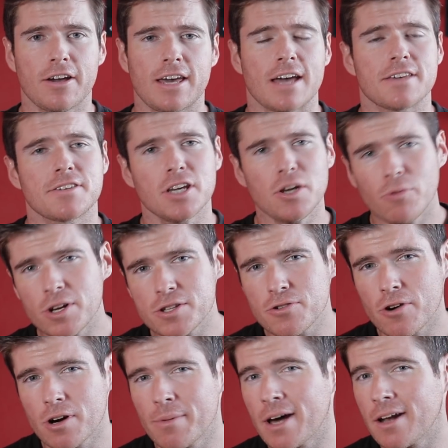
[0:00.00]
Okay, so you want to
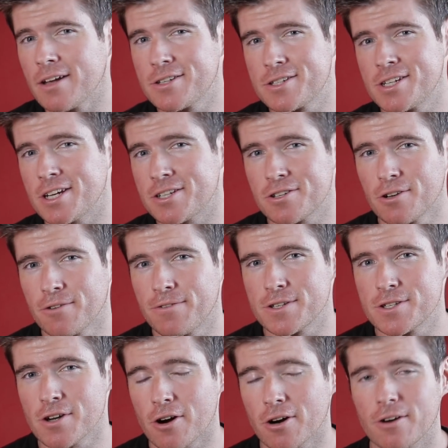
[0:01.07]
talk about additional
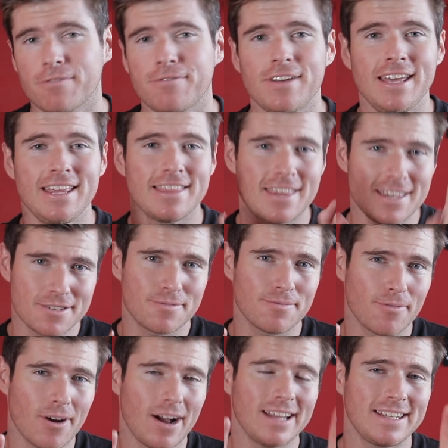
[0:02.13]
photography?
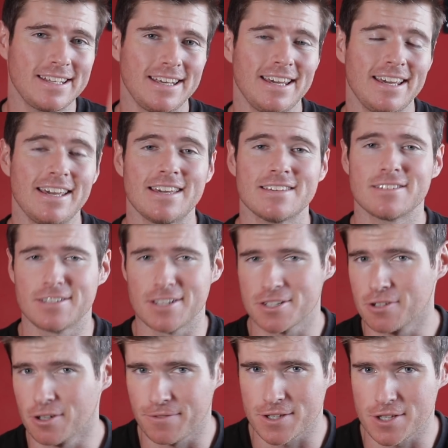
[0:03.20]
This right here is
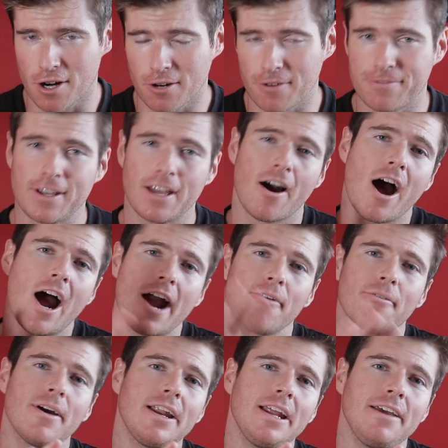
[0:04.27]
additional photography. I
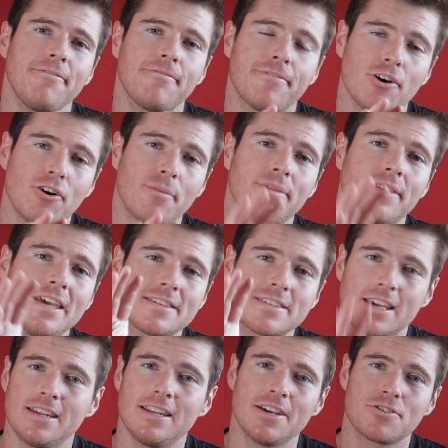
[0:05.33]
already filmed this
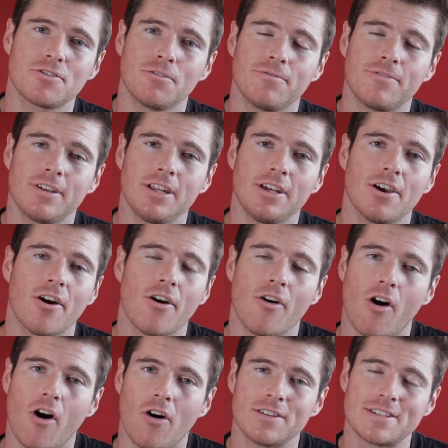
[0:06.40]
initial
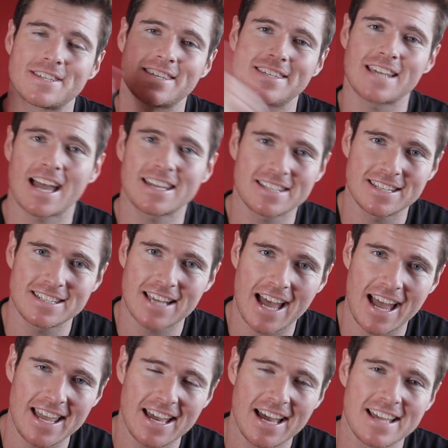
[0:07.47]
video on
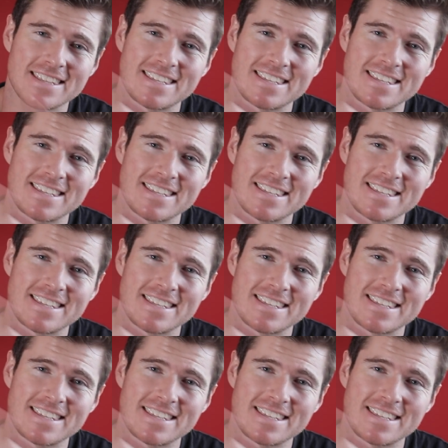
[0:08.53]
Saturday.